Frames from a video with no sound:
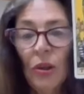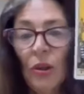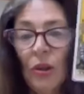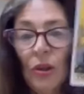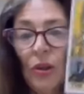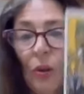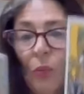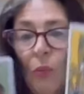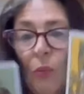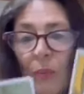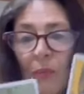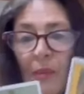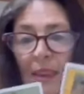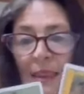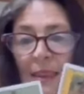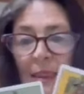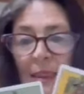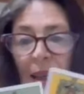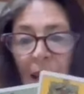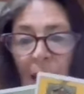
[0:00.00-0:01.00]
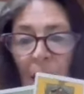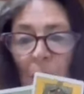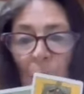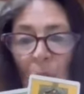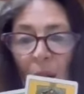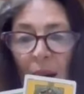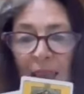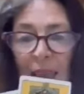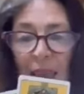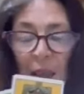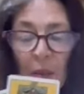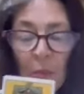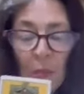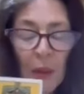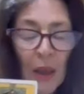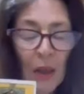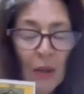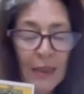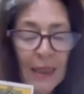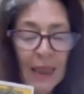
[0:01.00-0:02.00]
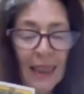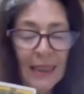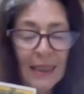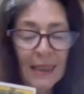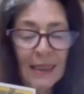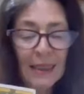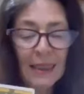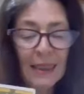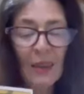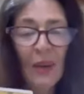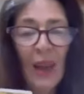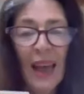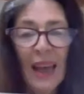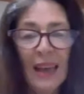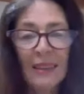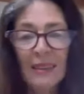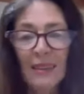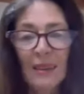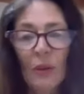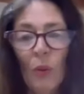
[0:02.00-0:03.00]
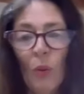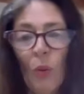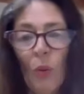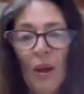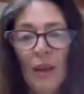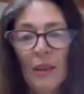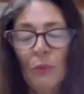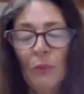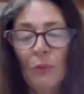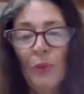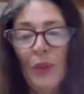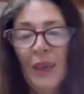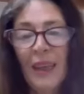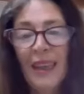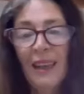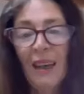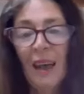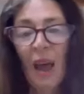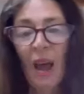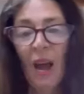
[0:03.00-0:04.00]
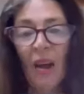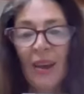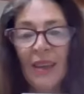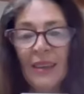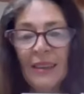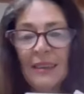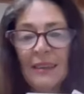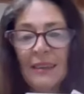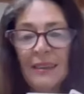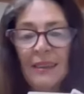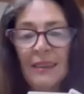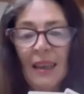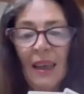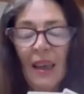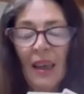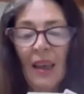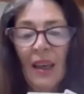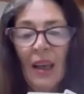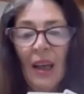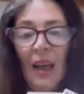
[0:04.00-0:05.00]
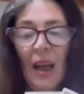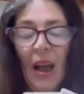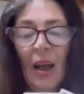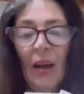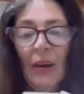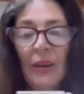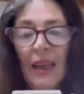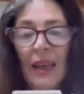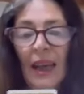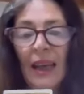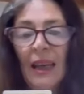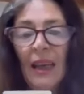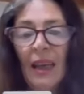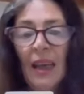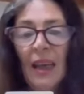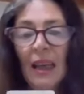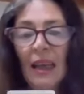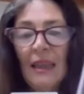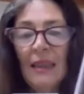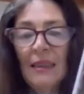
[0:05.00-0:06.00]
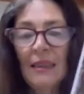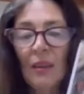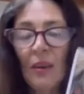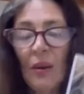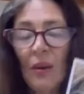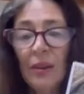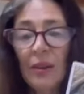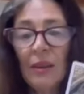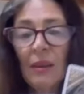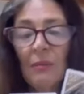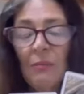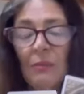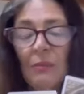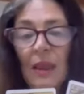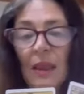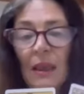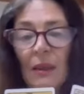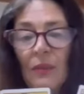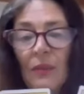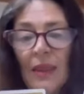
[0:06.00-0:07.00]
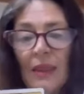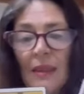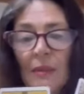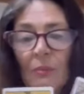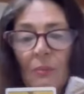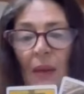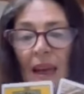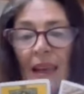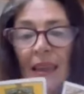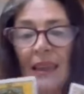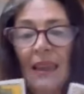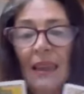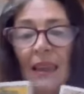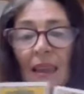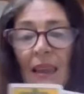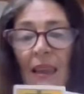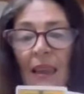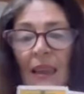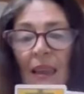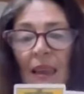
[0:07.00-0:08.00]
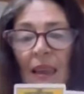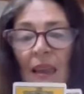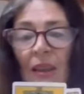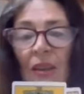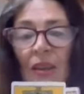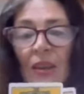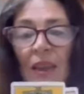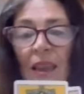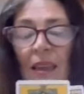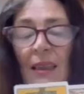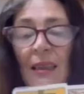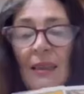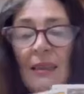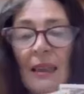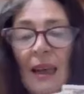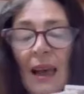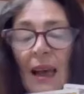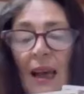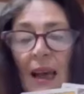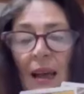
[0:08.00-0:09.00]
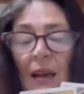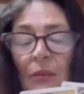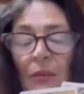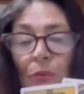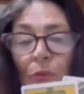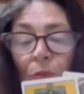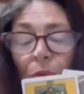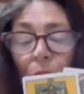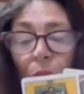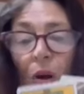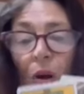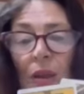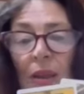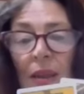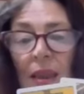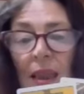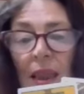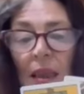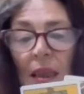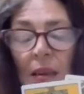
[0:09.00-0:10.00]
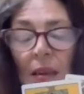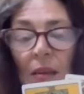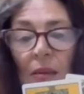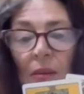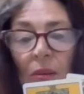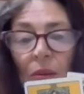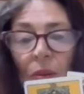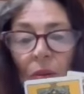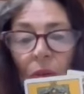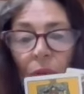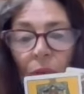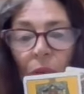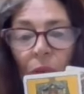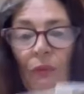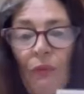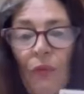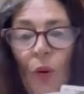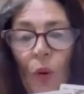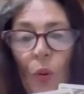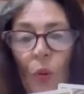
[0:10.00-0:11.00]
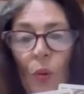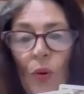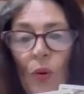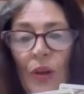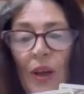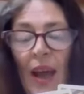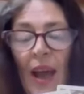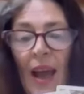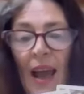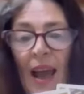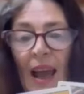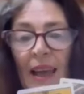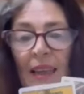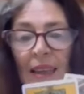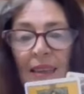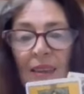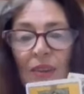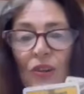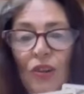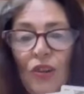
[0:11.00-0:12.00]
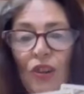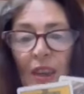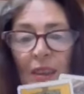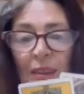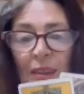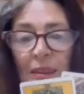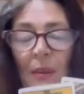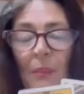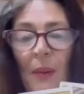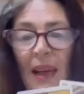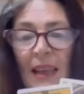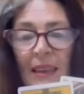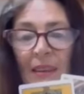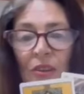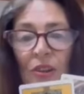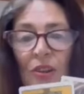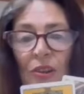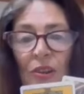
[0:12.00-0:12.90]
the women celebrating, because he still hasn't quite realised, okay, he's got the devious money, things are rocketing forward, and he's just about to